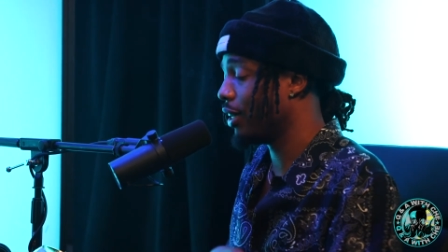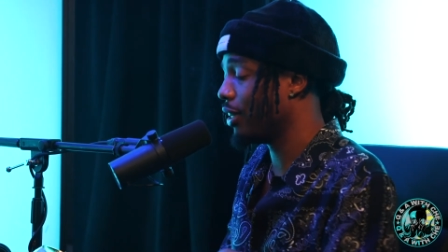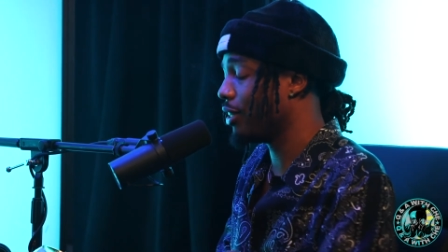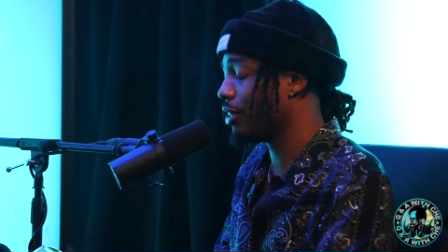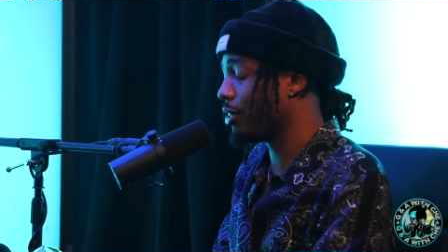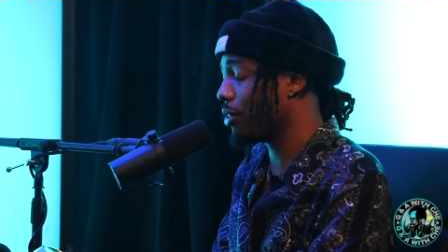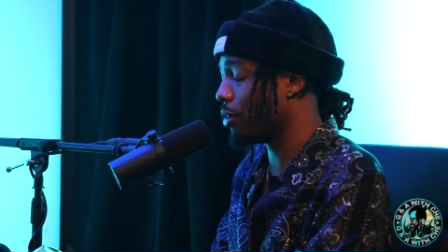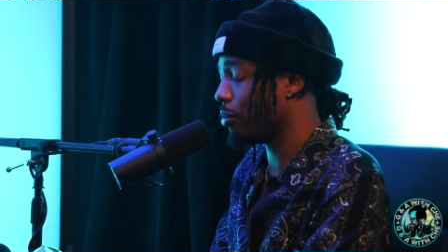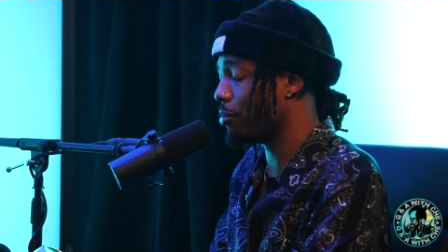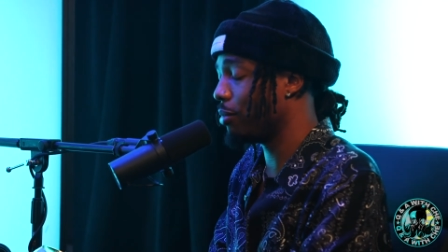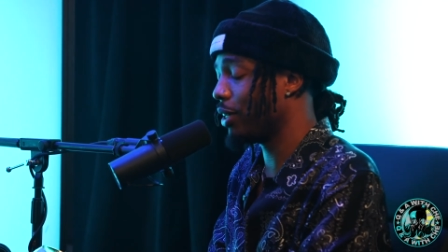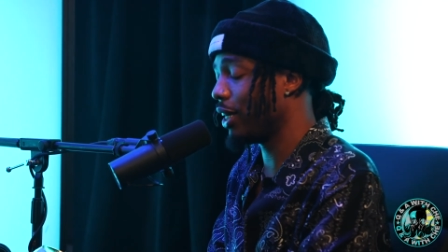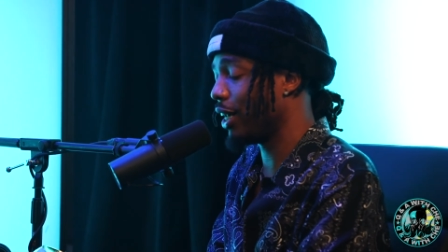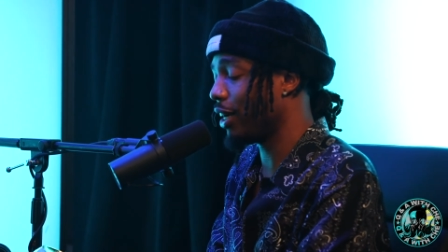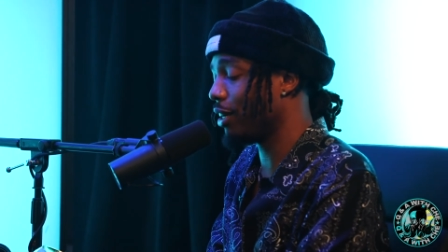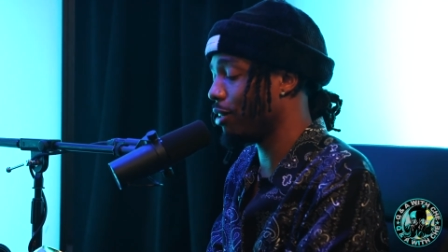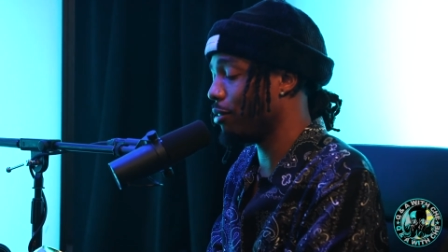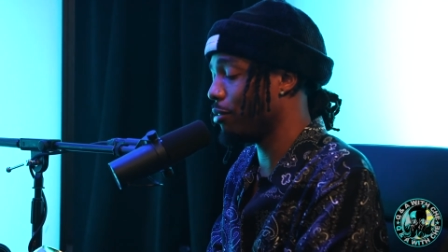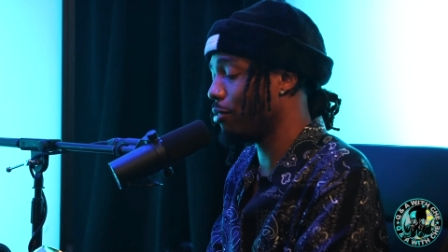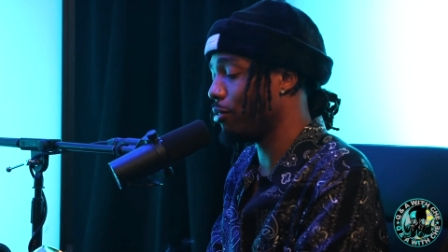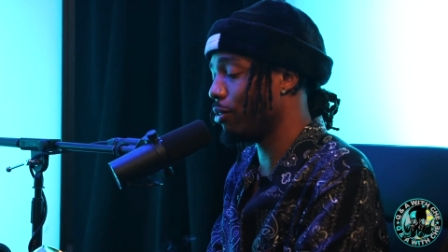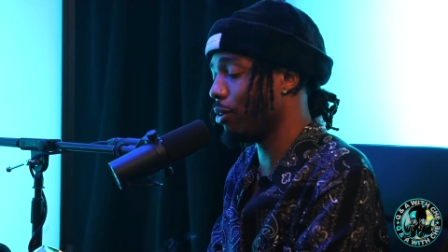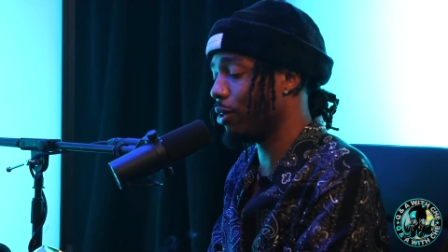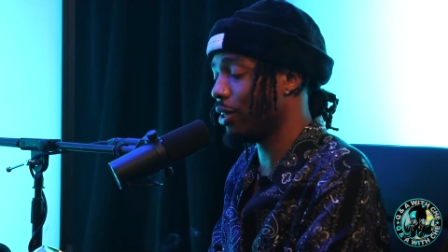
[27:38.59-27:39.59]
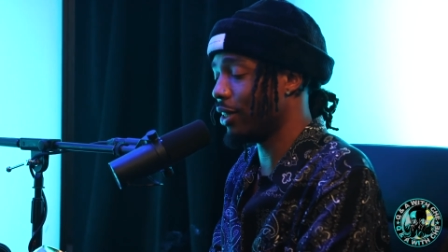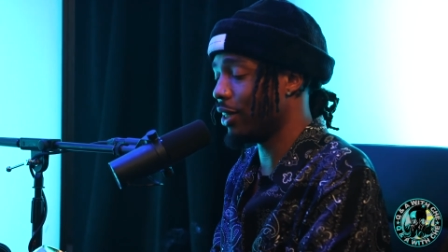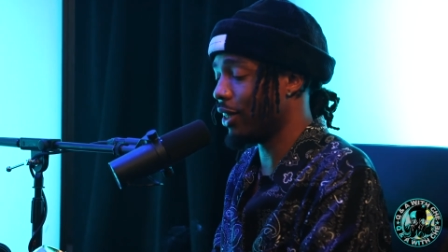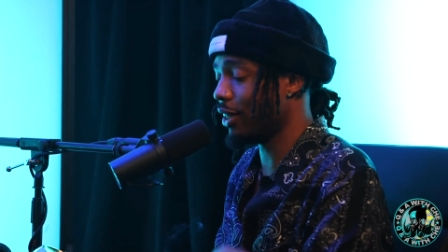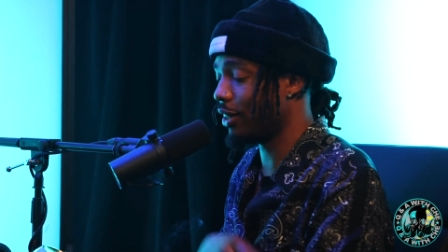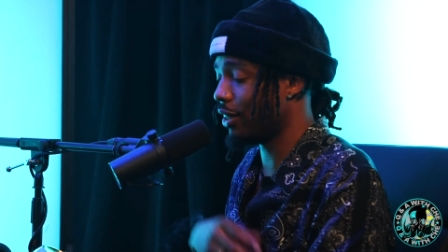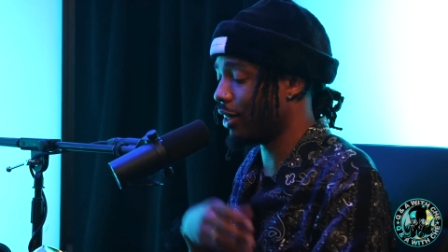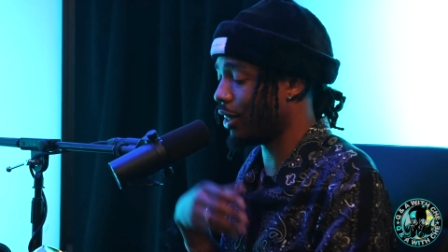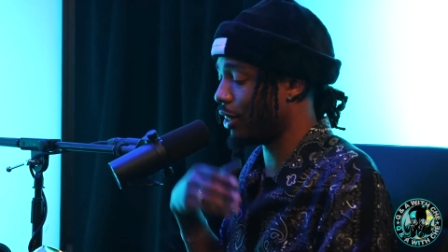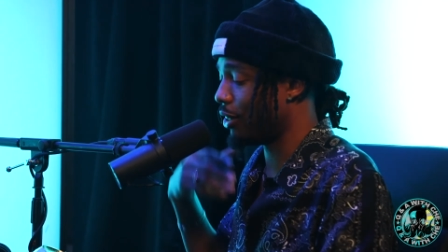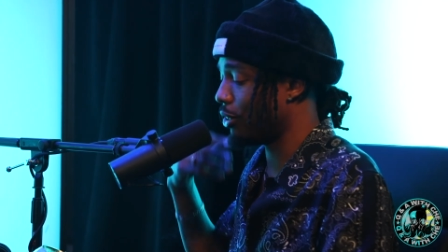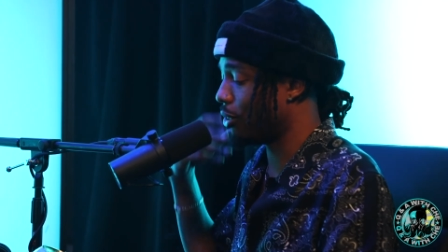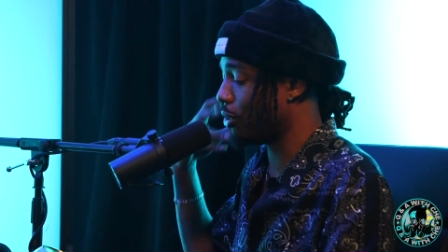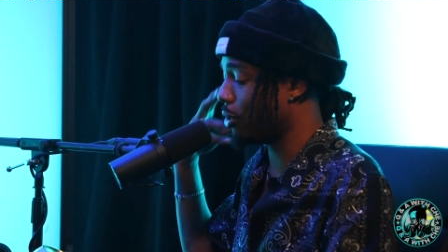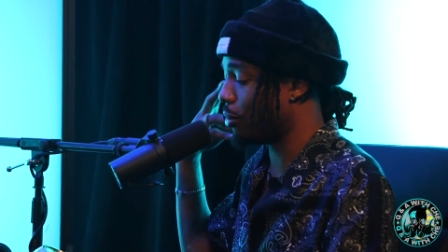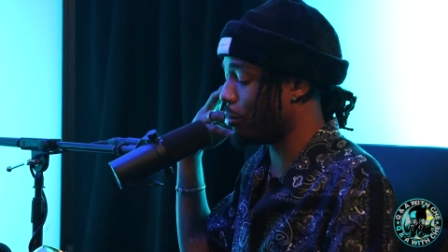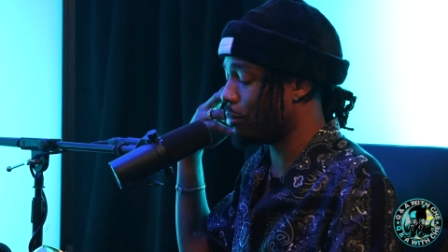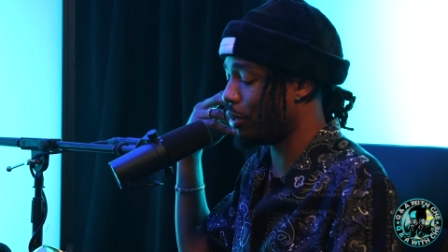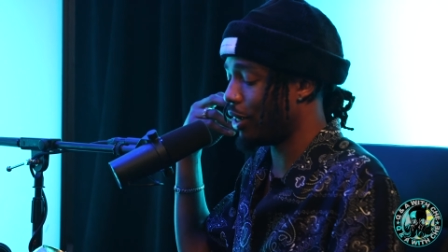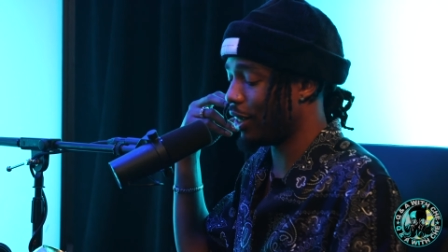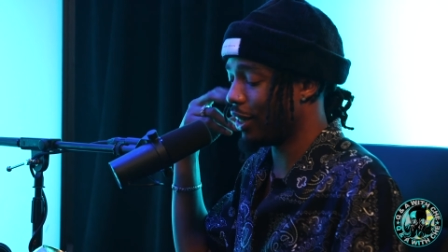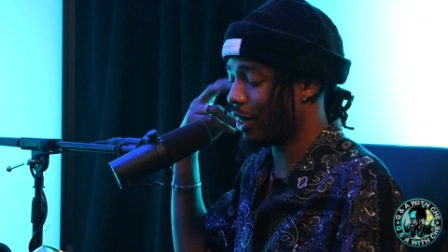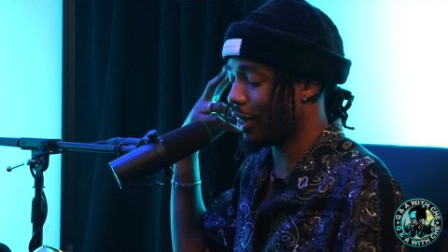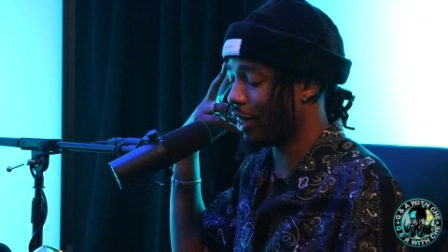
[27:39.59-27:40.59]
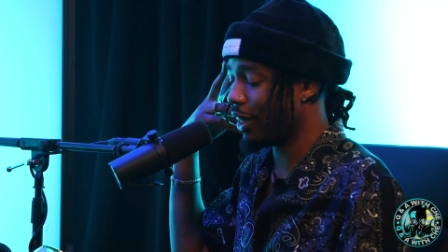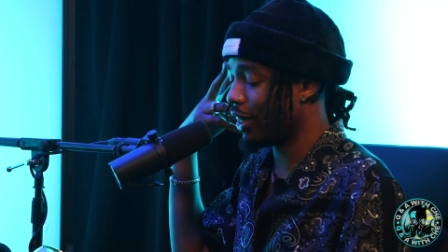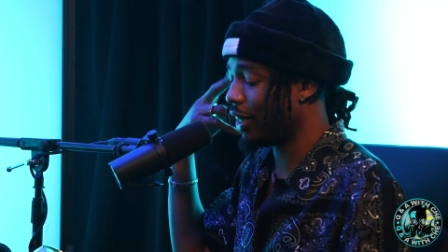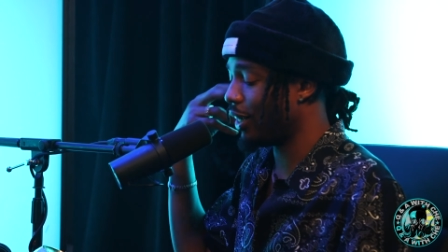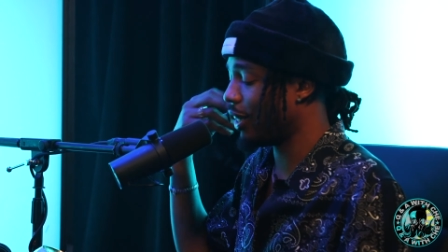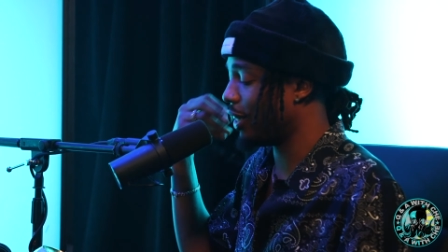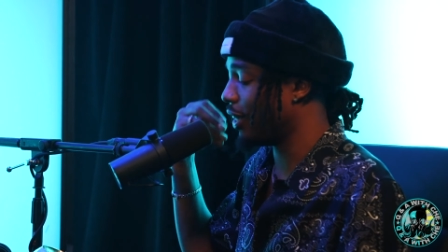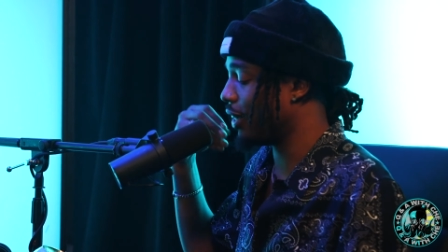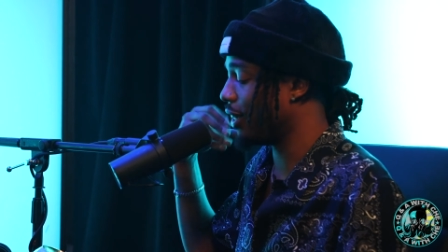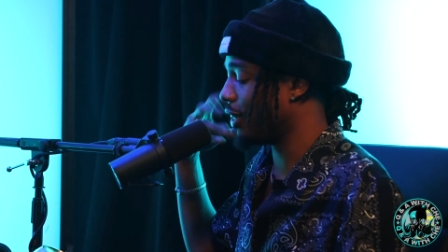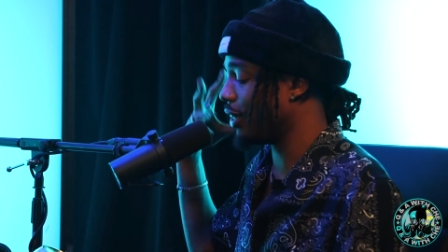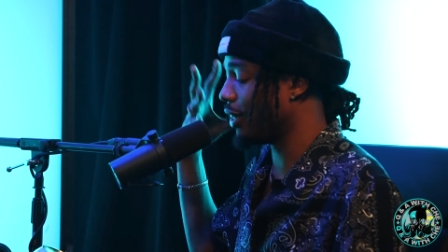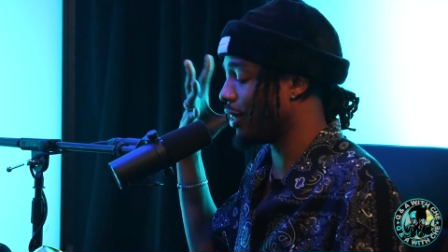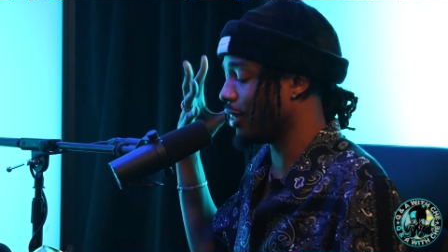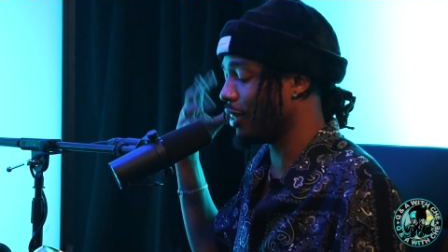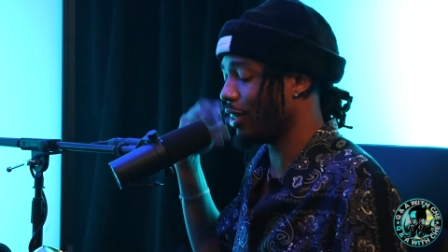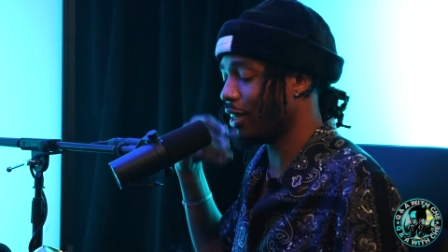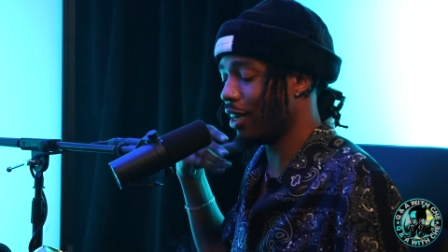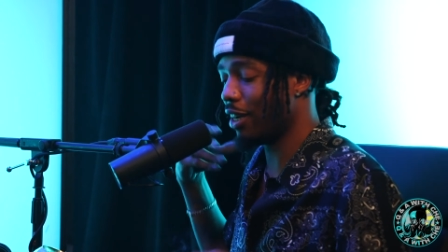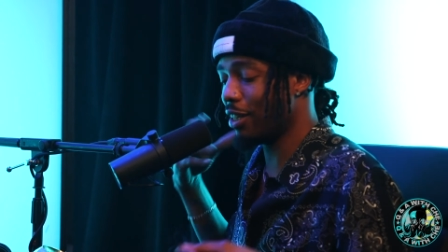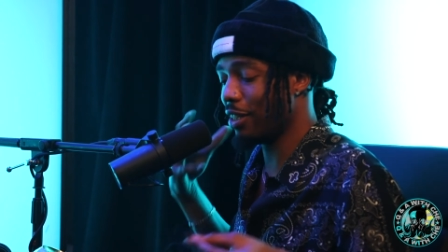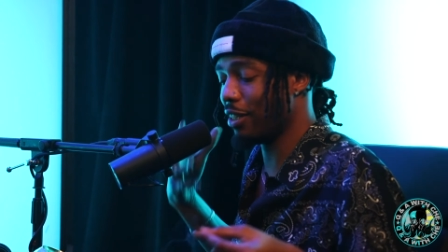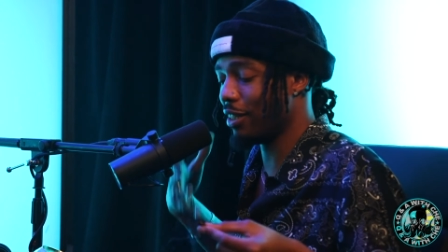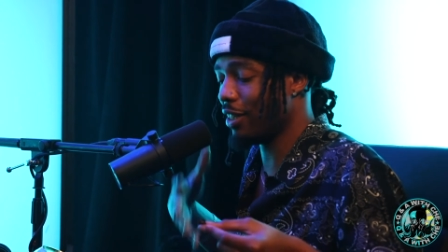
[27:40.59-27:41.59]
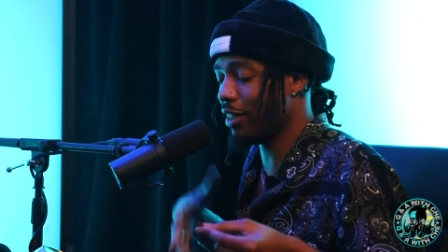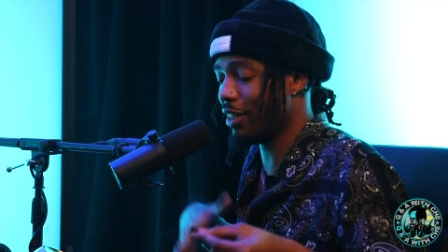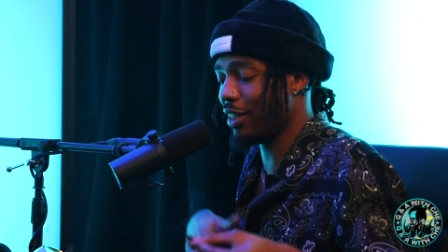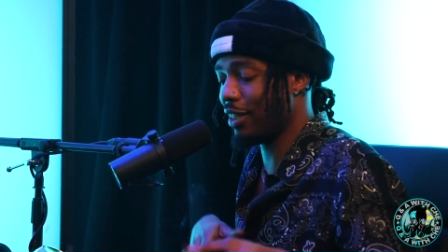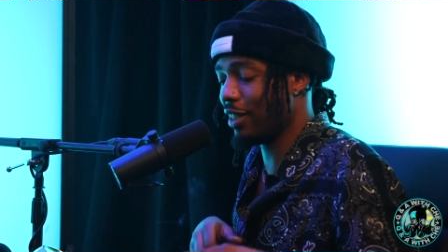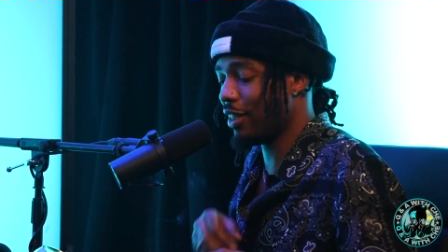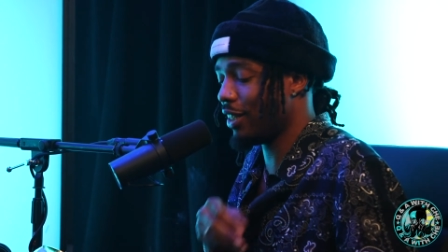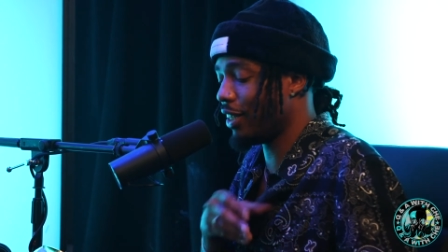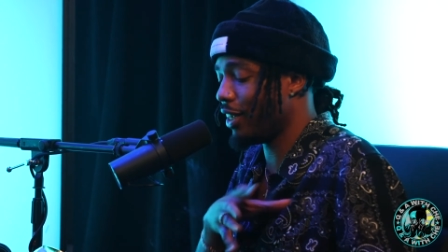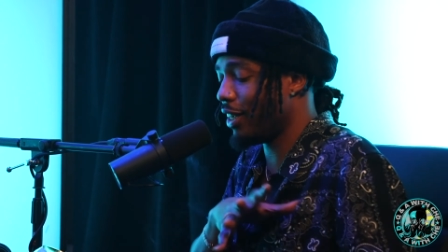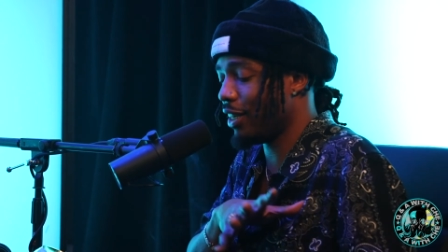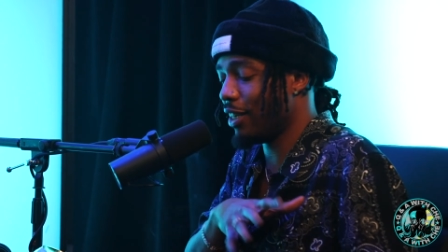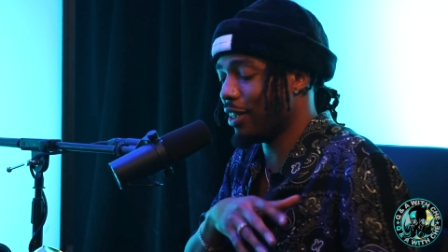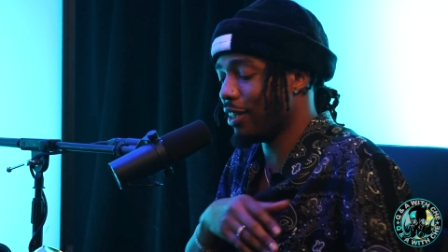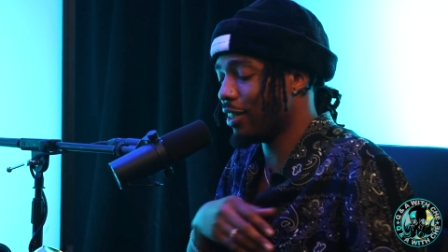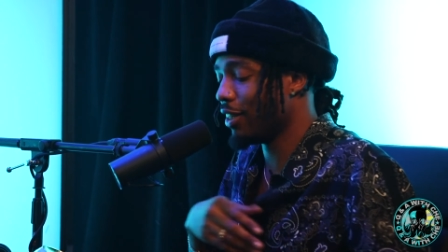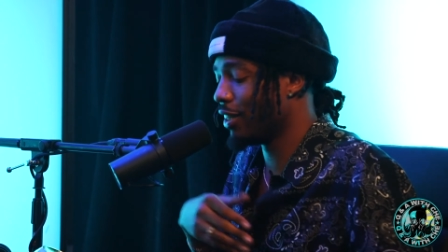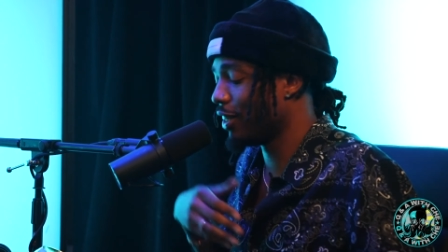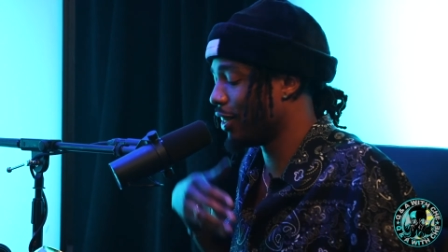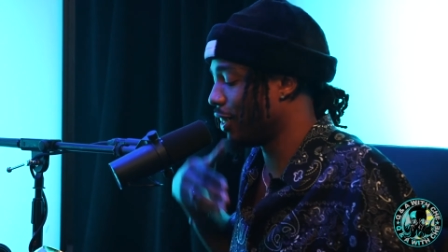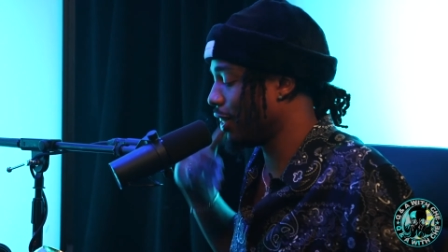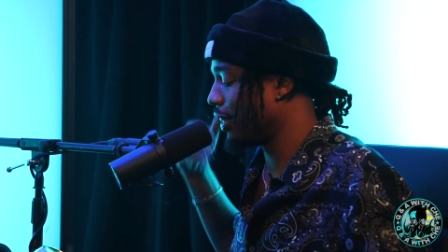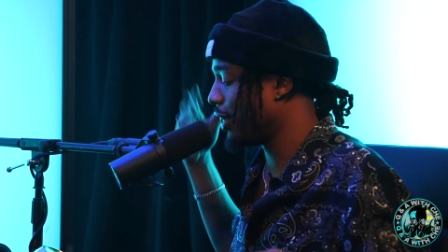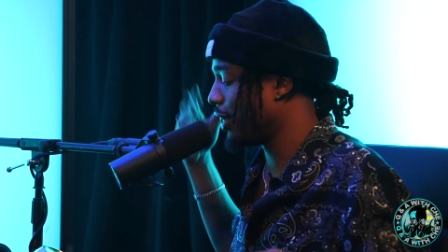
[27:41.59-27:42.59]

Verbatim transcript: It's gonna be like a 4D thing. You're gonna be able to hear, oh, are you hear?